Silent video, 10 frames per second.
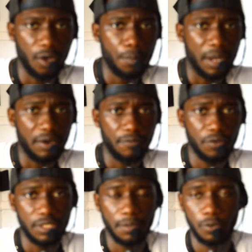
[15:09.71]
I hope my
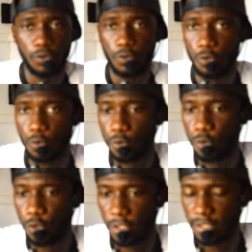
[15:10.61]
review is able to
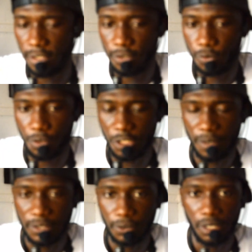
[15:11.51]
do justice to this
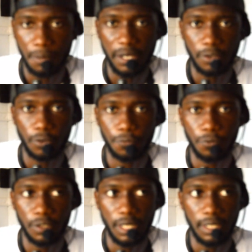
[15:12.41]
particular
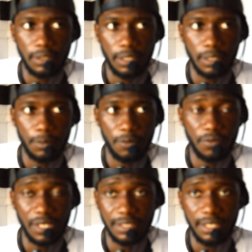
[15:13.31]
microphone, and if
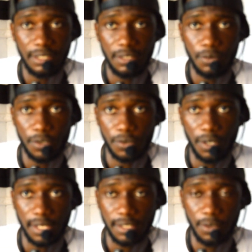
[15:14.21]
there's anything you want
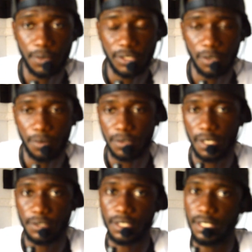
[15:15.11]
to ask, any question you want
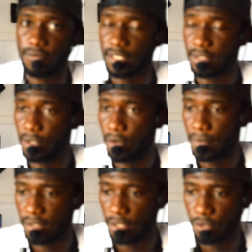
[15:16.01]
to ask, you can leave that in the
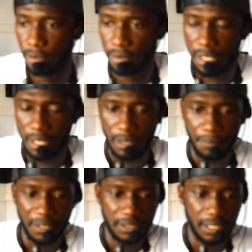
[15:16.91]
comment section.
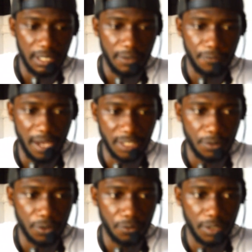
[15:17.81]
Personally, if you ask
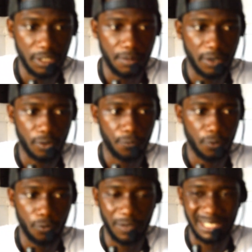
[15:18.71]
me to rate this
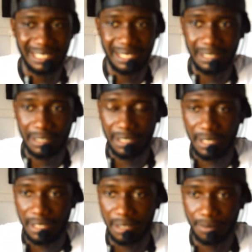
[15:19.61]
microphone over 10,
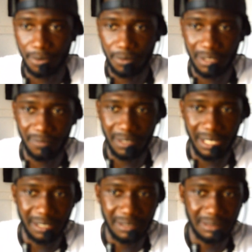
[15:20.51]
I'm going to give it
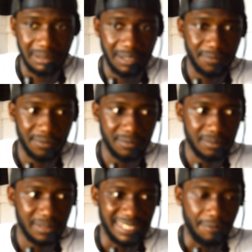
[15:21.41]
like a
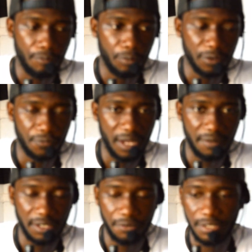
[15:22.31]

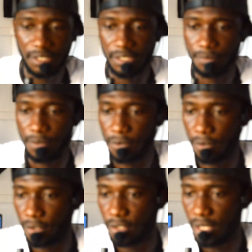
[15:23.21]
7.5, and the reason is
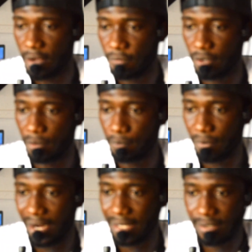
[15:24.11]
because for the
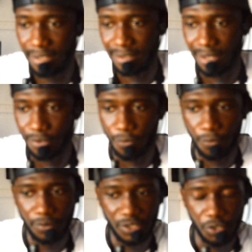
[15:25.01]
price
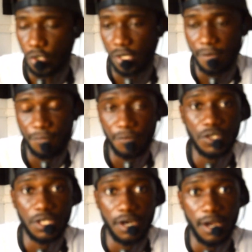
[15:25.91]

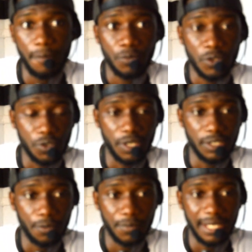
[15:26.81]
6,650 naira to
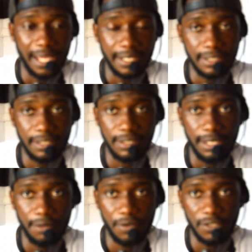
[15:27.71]
get something like this
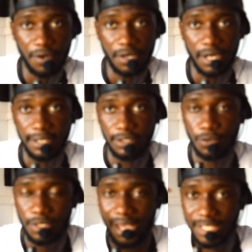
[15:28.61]
delivery is very nice. The
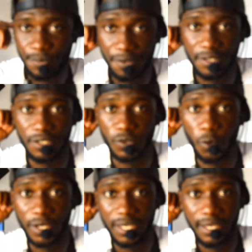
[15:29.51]
user experience is
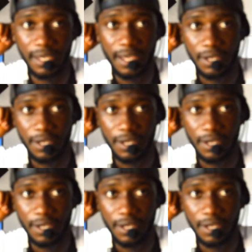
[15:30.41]
okay.